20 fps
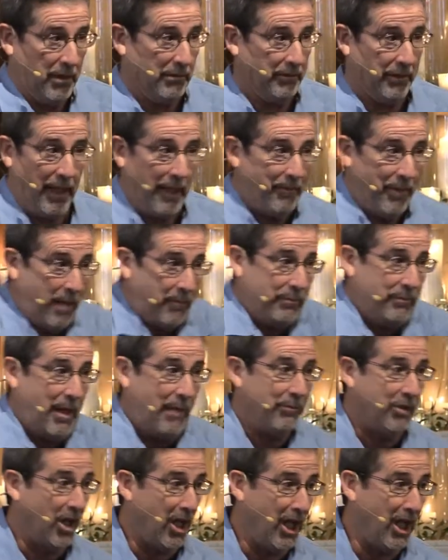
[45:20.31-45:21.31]
Said, I'm,
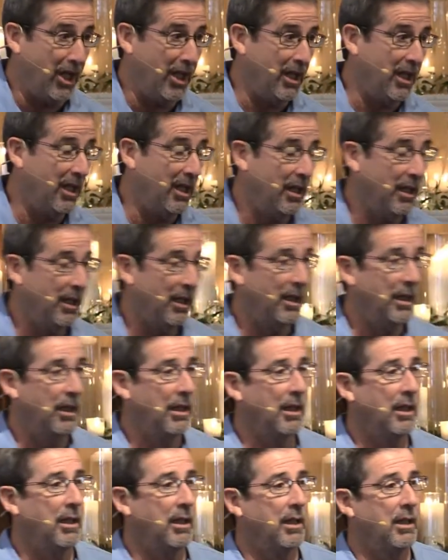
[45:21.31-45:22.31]
I'm good.
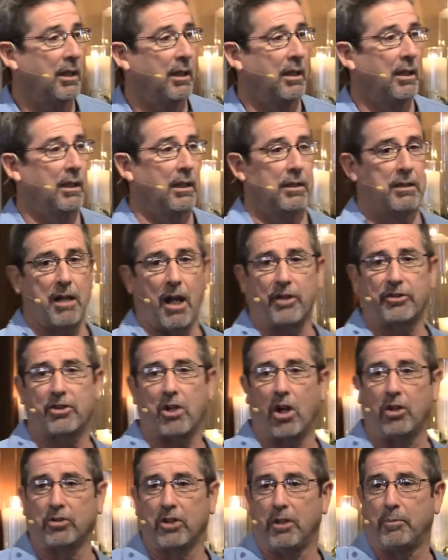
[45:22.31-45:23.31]
God's
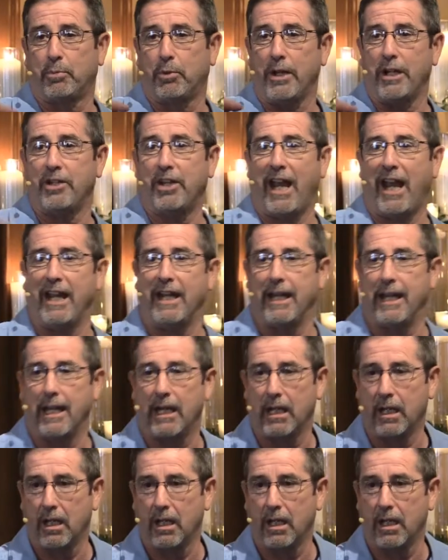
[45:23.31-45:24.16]
called you to preach, hadn't he?